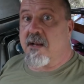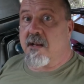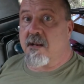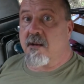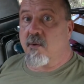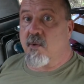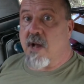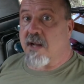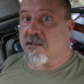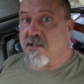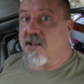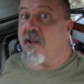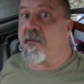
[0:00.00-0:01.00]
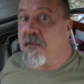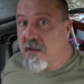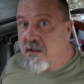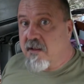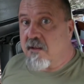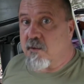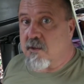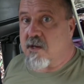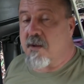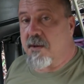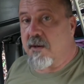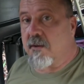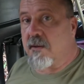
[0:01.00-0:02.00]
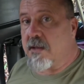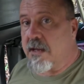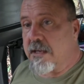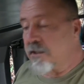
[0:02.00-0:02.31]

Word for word: umgats, nothing was coming through that